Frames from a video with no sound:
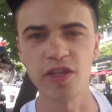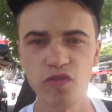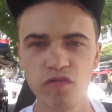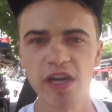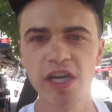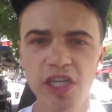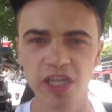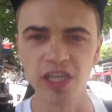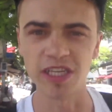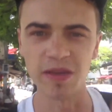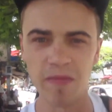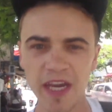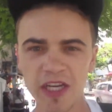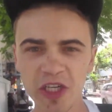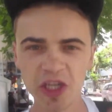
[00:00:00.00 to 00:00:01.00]
direction, because it
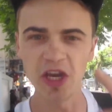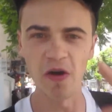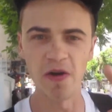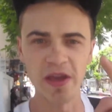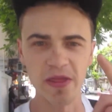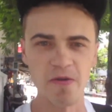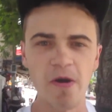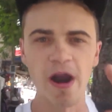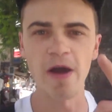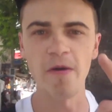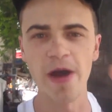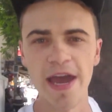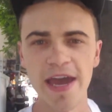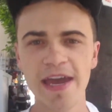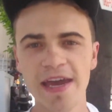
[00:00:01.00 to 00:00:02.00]
means you're going in the right
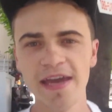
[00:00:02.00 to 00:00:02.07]
way.